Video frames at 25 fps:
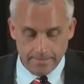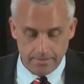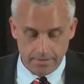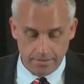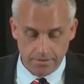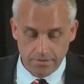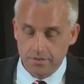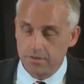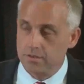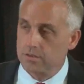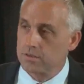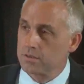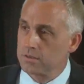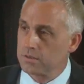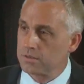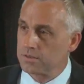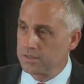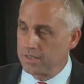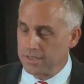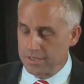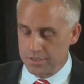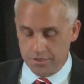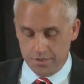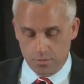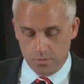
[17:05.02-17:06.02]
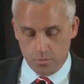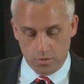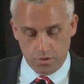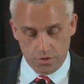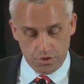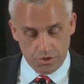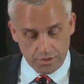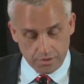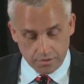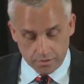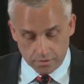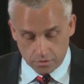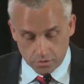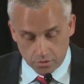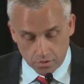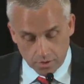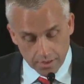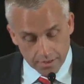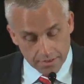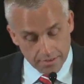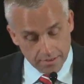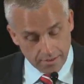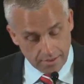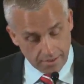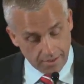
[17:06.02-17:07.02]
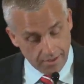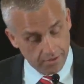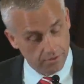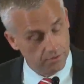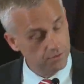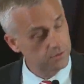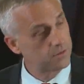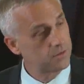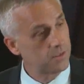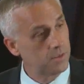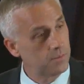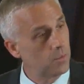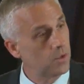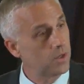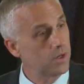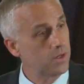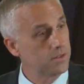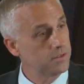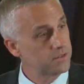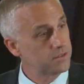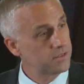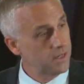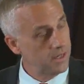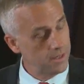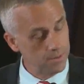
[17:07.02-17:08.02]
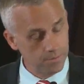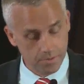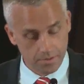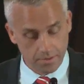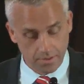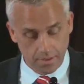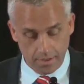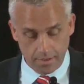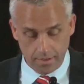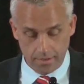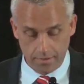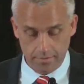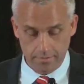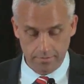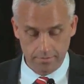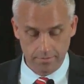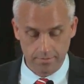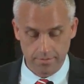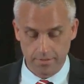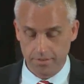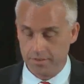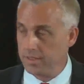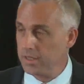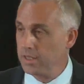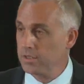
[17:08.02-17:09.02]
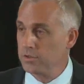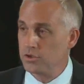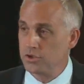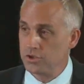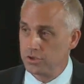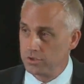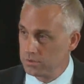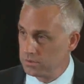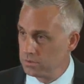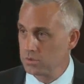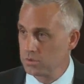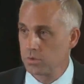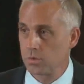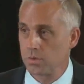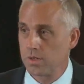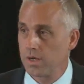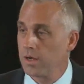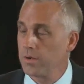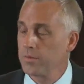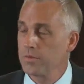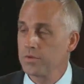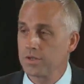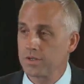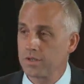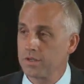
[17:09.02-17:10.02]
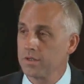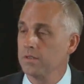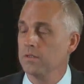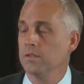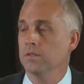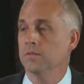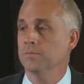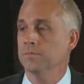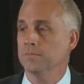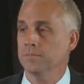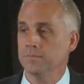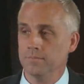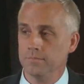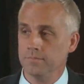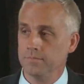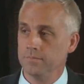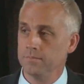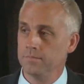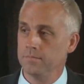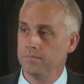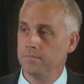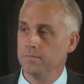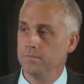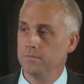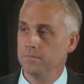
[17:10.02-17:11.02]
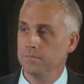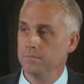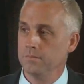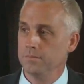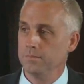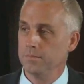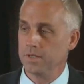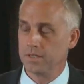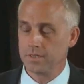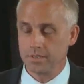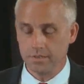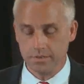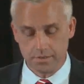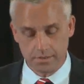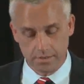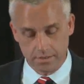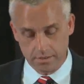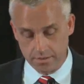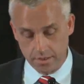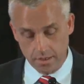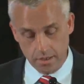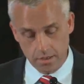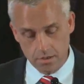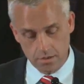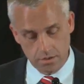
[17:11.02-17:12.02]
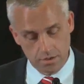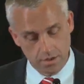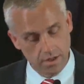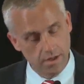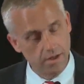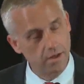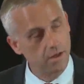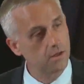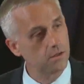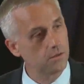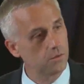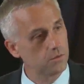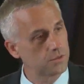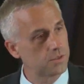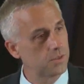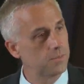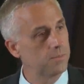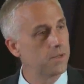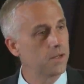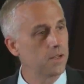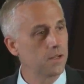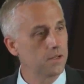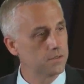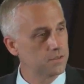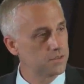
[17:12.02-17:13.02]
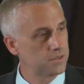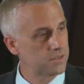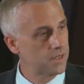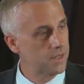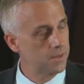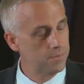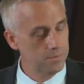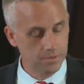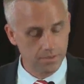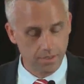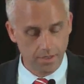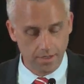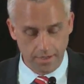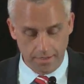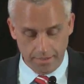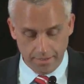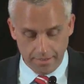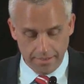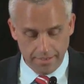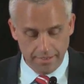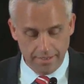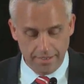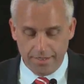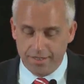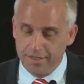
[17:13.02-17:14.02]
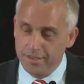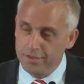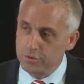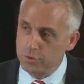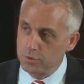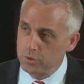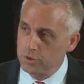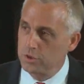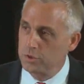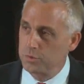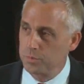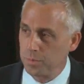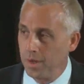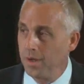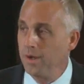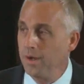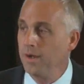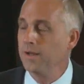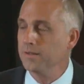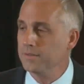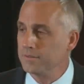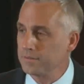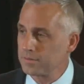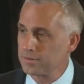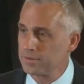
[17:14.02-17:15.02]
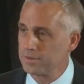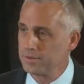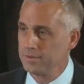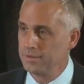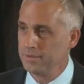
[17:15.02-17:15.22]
this is the section where Jesus Christ had healed someone on the Sabbath day, and the Jews were out to kill him because he dared to heal somebody on the Sabbath day. And his response